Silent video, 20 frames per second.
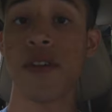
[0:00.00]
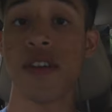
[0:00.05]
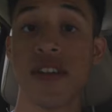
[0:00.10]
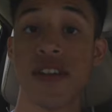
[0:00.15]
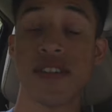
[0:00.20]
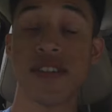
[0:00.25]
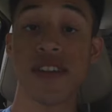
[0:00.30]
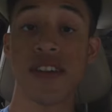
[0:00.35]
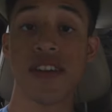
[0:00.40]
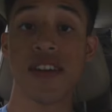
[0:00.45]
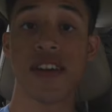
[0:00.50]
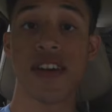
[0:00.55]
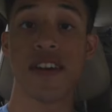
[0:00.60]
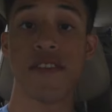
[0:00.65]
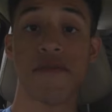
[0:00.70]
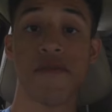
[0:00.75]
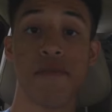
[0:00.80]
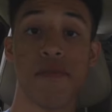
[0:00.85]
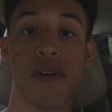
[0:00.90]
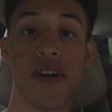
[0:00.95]
we're gonna see if
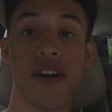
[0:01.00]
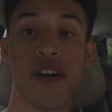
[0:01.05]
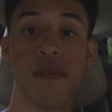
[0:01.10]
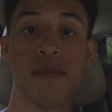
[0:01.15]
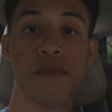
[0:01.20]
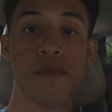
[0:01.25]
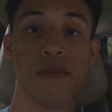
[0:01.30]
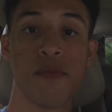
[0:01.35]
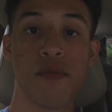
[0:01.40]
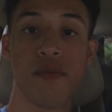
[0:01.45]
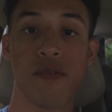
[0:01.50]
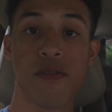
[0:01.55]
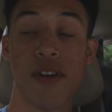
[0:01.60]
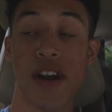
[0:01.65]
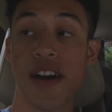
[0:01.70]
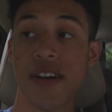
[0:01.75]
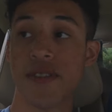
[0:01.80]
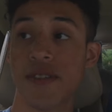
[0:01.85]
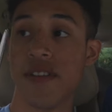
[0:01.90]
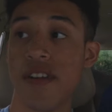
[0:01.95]
yeah. mom
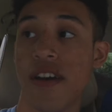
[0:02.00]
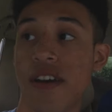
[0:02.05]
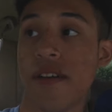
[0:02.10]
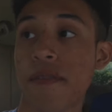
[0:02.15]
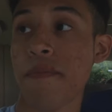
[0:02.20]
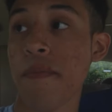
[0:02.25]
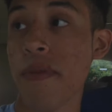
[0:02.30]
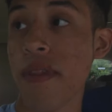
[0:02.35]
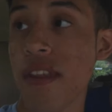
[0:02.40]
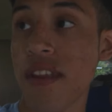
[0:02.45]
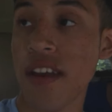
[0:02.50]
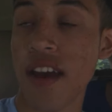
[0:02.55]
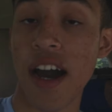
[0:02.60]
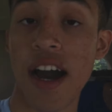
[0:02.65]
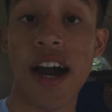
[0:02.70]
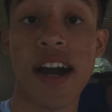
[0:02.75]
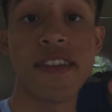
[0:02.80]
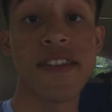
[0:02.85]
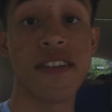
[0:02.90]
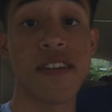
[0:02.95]
cries or not.
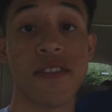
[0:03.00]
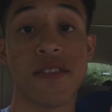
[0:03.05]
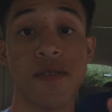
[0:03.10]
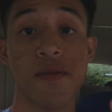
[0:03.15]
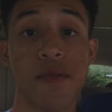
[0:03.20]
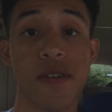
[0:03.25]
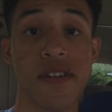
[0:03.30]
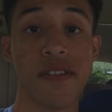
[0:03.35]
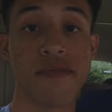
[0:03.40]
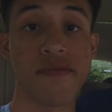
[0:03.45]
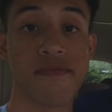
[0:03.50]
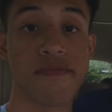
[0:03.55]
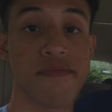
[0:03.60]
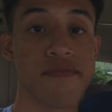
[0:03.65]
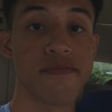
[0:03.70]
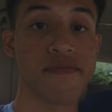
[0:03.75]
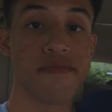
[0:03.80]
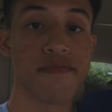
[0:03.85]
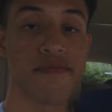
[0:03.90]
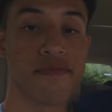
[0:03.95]
I think she will.
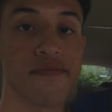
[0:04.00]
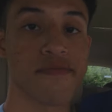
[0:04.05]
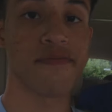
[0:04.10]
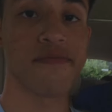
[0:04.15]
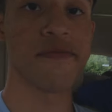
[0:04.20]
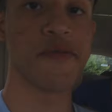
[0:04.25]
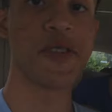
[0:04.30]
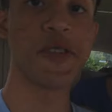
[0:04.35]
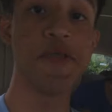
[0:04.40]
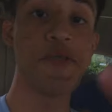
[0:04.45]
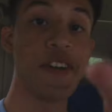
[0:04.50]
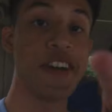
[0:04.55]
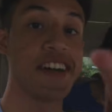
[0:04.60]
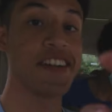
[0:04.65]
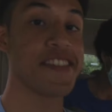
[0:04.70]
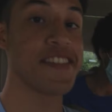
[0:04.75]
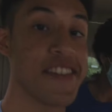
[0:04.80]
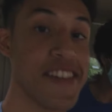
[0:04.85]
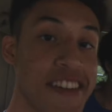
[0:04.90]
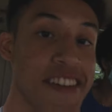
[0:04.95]
What do you
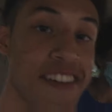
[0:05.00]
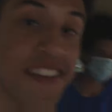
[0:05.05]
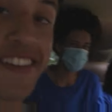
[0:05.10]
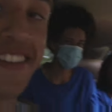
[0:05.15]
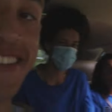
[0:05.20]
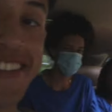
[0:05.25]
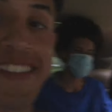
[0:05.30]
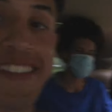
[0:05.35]
guys think? So